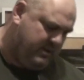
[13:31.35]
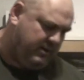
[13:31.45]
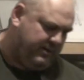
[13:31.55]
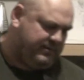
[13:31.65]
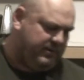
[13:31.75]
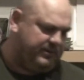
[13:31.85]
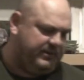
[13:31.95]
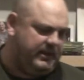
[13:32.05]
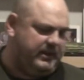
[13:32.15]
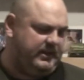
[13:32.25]
I've got
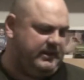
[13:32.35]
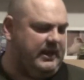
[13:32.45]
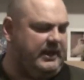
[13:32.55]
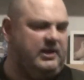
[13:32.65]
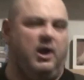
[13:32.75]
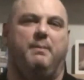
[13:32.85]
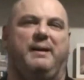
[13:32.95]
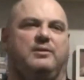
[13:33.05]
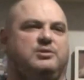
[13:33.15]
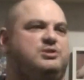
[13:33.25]
the gain at
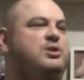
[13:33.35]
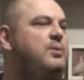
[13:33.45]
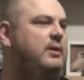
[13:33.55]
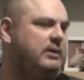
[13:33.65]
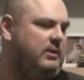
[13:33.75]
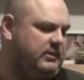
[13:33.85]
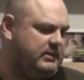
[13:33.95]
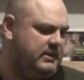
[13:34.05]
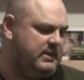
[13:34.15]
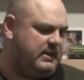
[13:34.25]
about 2
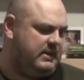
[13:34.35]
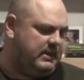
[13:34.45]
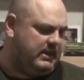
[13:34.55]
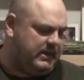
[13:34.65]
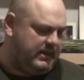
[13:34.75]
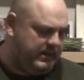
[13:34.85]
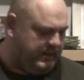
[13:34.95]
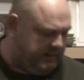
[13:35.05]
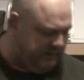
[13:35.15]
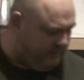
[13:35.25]
o'clock. And